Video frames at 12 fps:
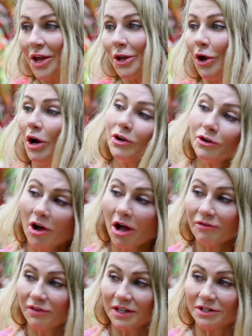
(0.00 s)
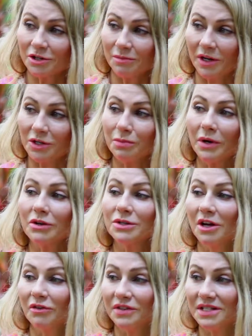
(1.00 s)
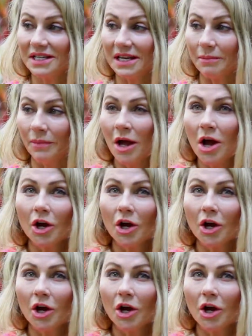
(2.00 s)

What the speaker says: Not your confidence so much, but your self-esteem.